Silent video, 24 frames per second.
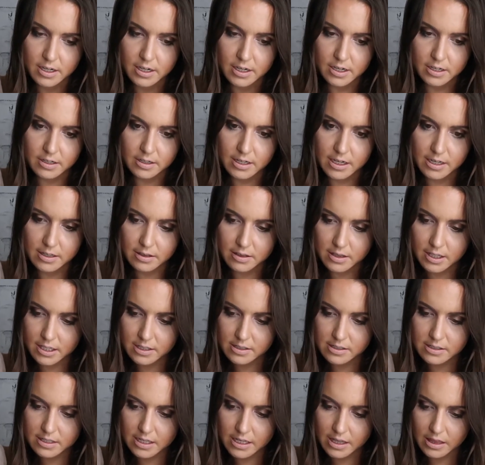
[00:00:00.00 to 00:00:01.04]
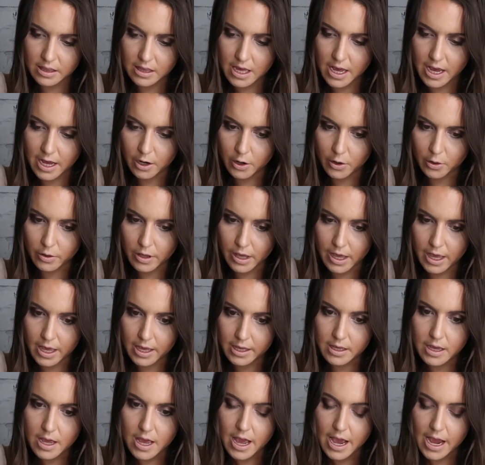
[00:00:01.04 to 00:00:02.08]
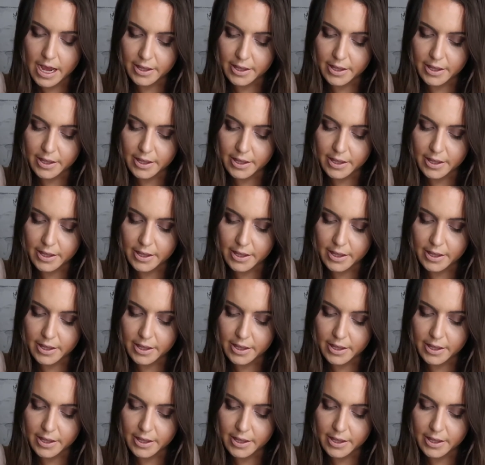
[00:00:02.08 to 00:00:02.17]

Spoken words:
and things like that, okay?